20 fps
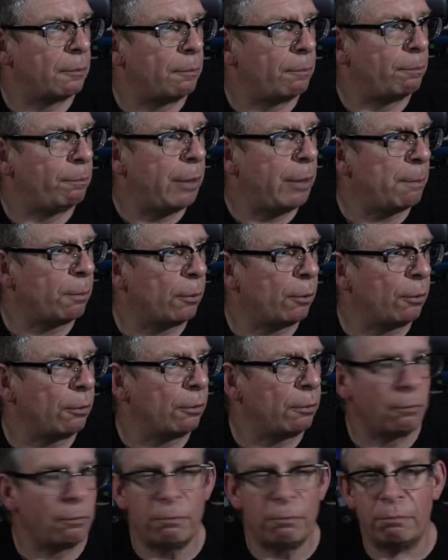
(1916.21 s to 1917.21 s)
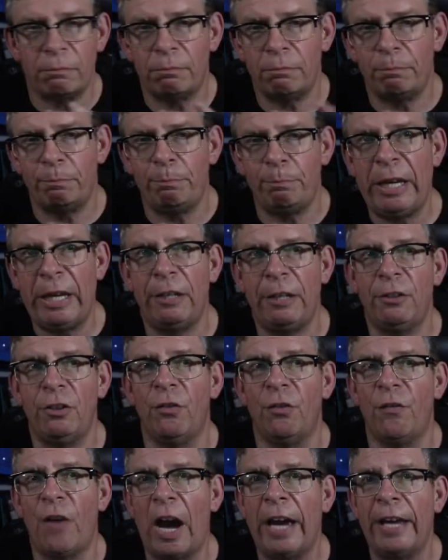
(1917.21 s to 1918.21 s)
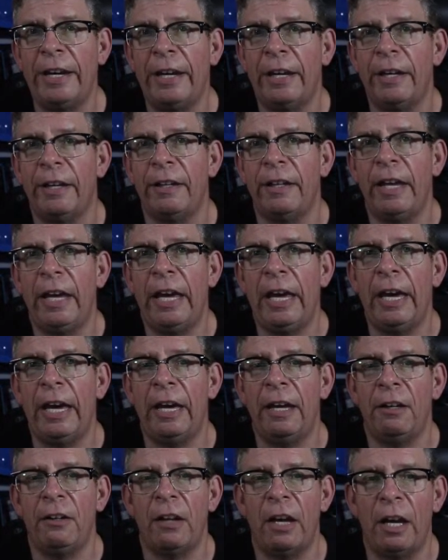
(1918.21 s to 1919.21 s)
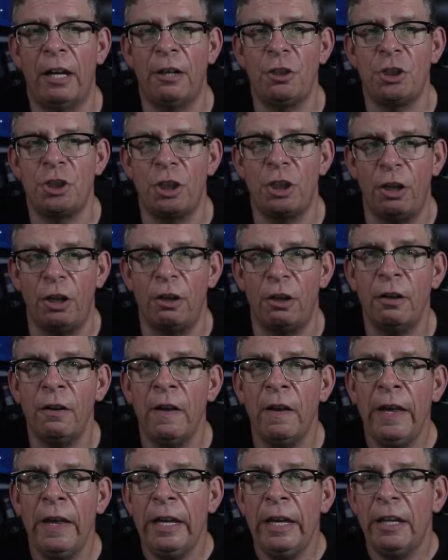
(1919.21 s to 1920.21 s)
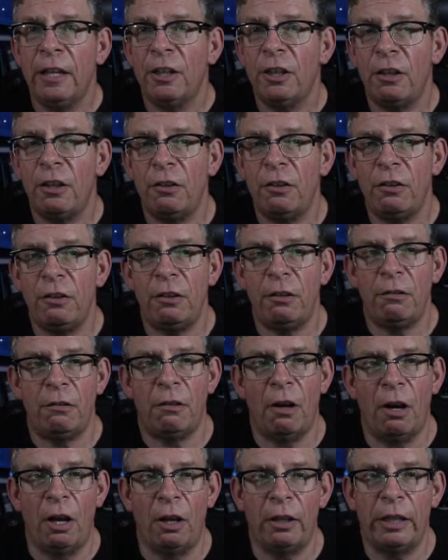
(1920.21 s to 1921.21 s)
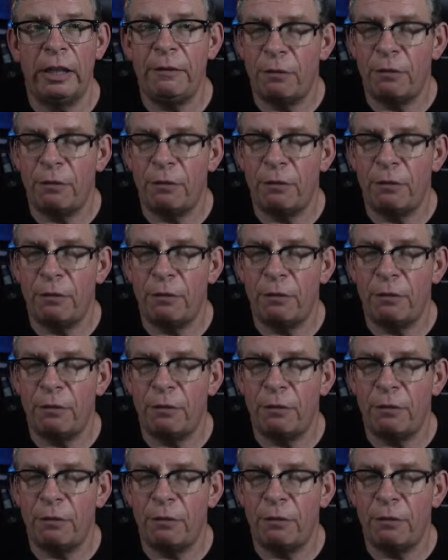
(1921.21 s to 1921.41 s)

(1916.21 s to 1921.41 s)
people being divided and unsure, I'll leave